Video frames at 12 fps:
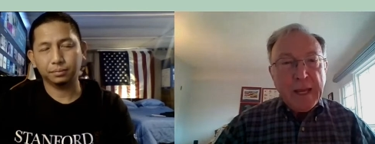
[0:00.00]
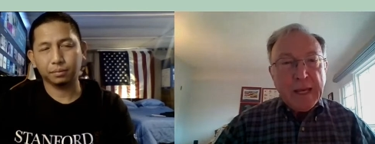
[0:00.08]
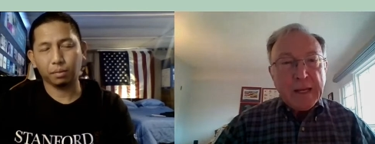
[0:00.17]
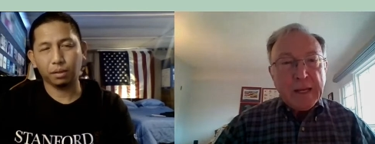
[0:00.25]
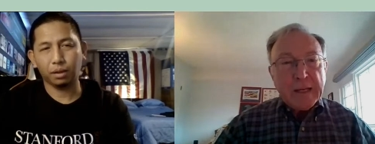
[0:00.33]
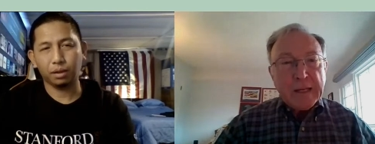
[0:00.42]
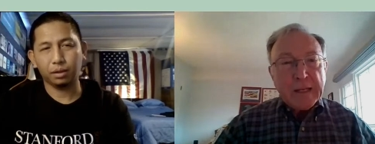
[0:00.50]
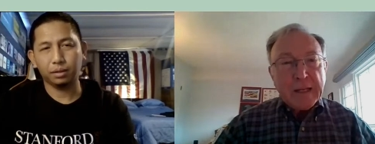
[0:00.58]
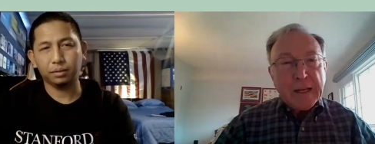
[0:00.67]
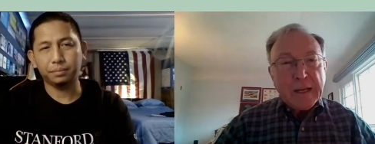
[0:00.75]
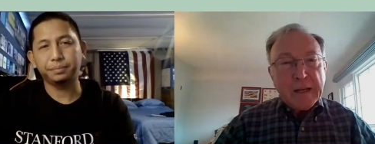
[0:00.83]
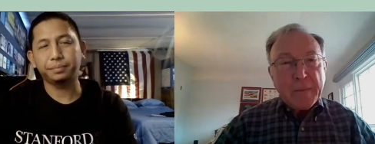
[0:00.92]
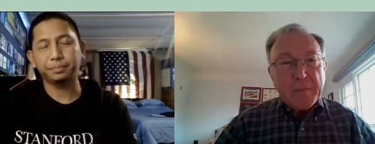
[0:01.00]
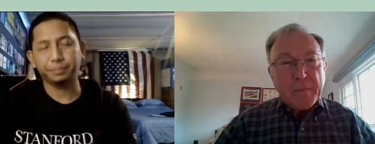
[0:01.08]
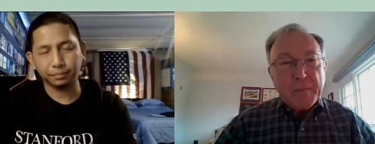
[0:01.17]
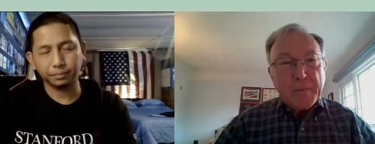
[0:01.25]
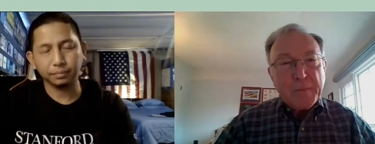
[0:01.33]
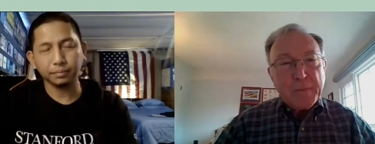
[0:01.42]
Speaker 1: And
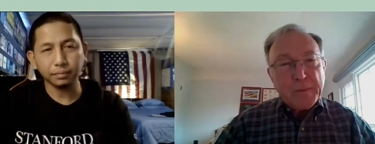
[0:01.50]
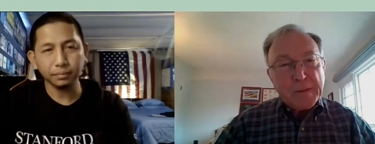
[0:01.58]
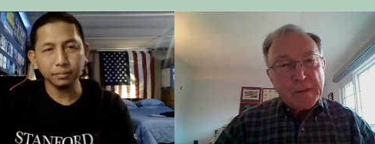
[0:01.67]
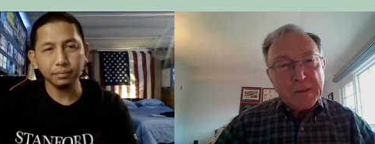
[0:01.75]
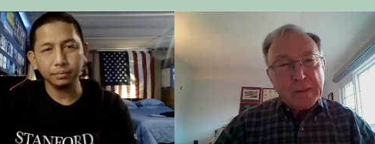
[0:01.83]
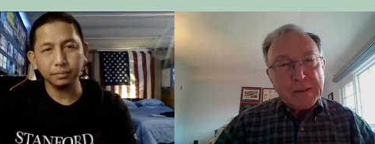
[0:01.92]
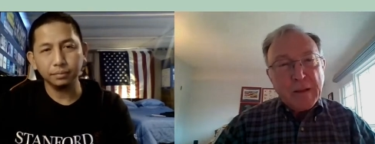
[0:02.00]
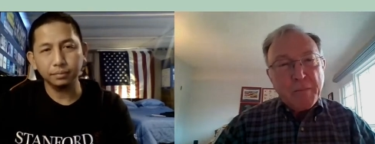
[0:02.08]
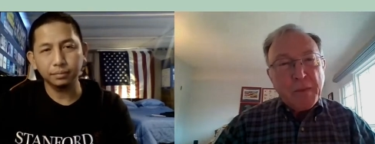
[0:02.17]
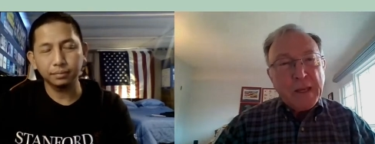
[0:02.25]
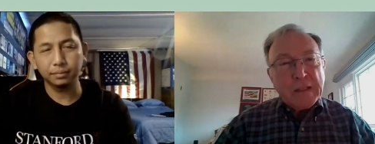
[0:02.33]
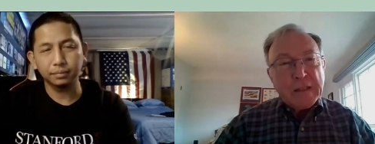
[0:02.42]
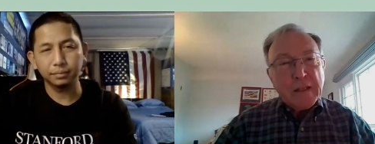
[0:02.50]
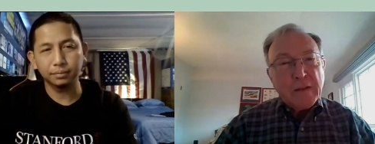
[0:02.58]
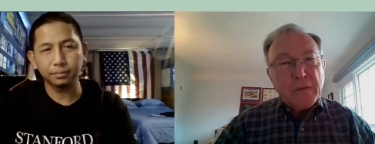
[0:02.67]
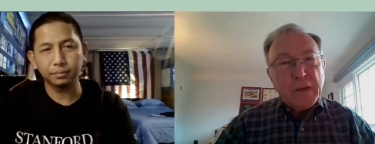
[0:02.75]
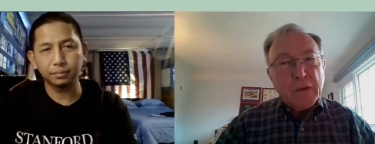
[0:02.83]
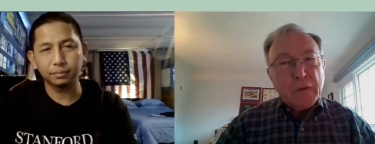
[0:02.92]
um, something
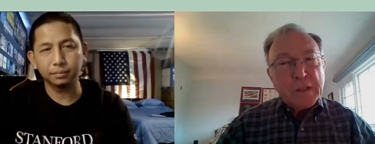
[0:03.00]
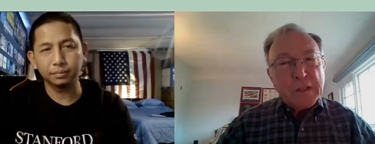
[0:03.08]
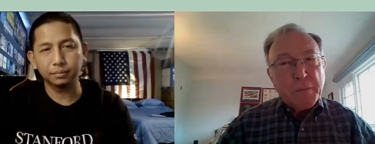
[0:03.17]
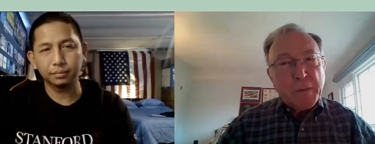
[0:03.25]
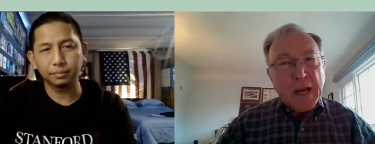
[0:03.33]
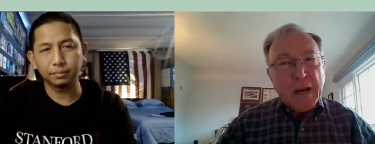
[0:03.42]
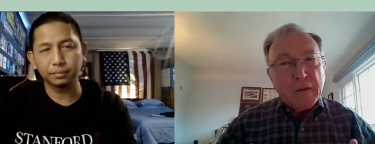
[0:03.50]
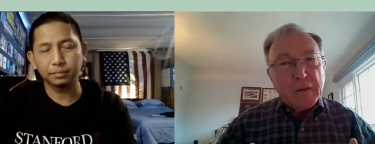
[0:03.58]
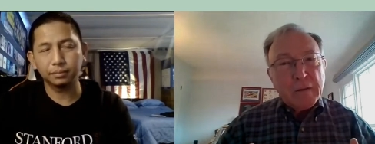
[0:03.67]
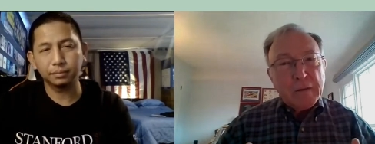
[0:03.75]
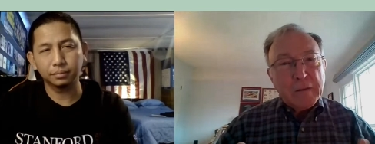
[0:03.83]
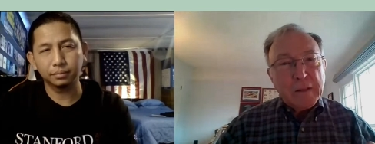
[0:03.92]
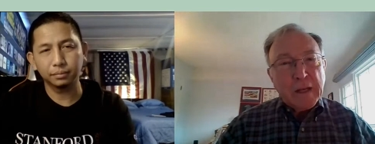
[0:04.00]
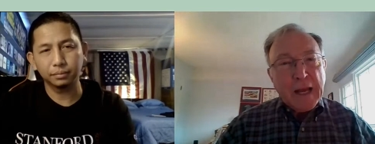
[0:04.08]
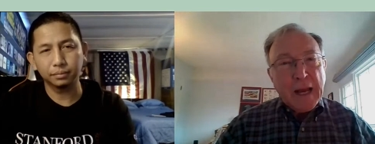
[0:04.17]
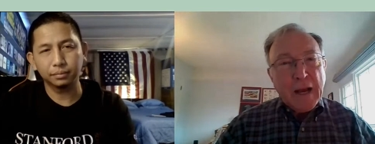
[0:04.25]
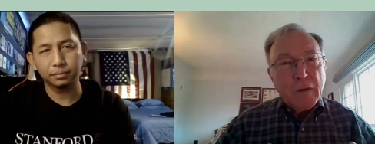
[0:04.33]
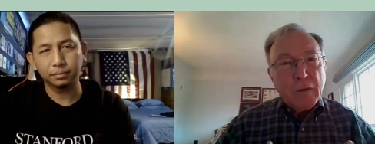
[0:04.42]
to the viewers about
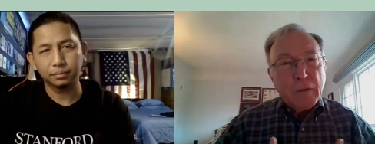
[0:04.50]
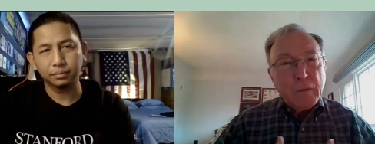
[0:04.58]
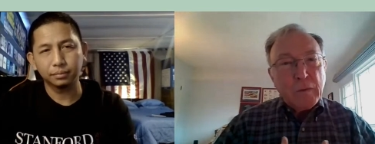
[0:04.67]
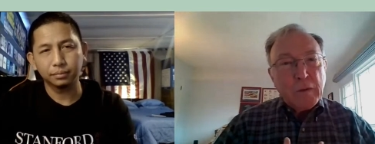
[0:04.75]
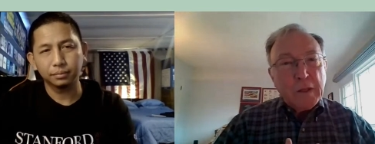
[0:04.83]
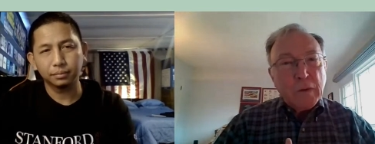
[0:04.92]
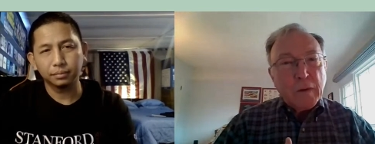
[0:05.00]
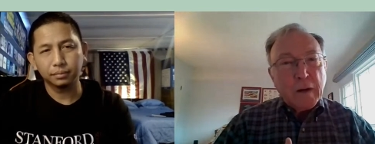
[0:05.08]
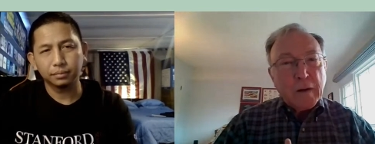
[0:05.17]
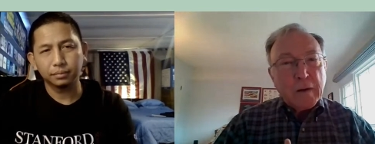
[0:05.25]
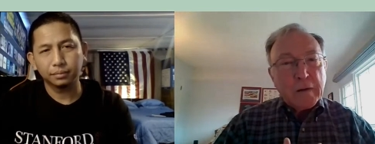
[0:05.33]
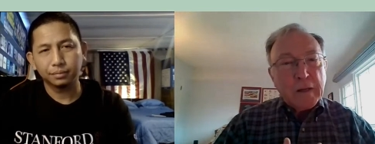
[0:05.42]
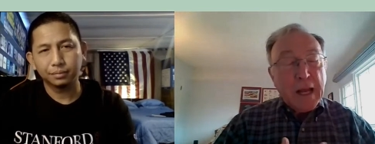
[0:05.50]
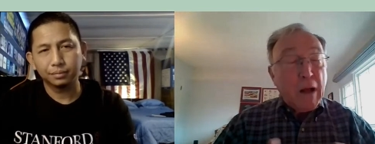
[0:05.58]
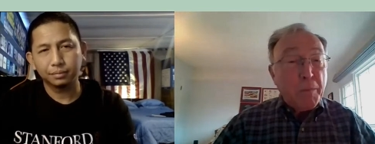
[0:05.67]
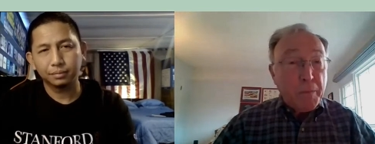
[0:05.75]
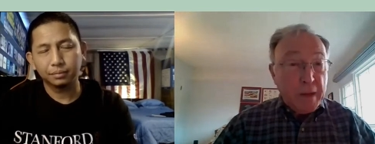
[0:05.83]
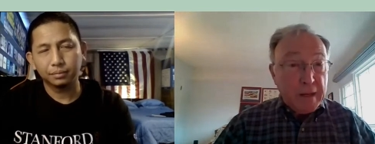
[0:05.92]
how you are
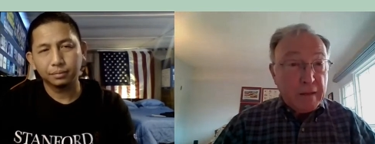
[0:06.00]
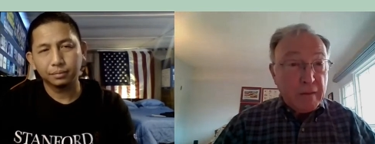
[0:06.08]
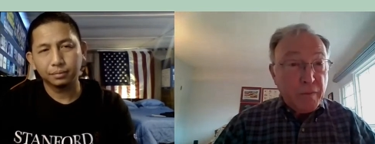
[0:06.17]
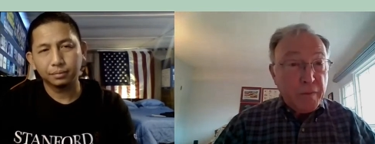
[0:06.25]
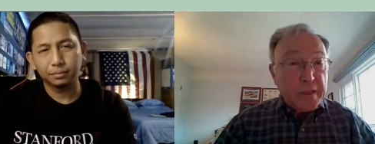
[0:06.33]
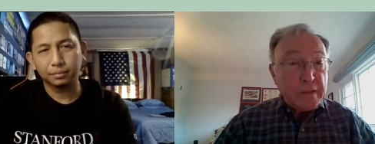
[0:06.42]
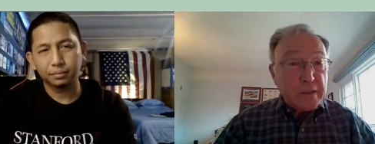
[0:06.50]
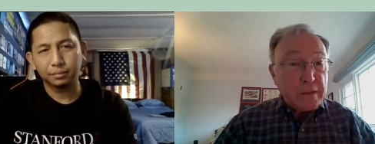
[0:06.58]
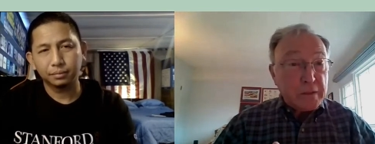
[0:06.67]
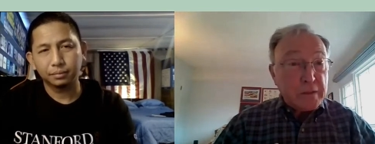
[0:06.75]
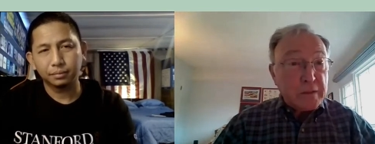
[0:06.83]
helping this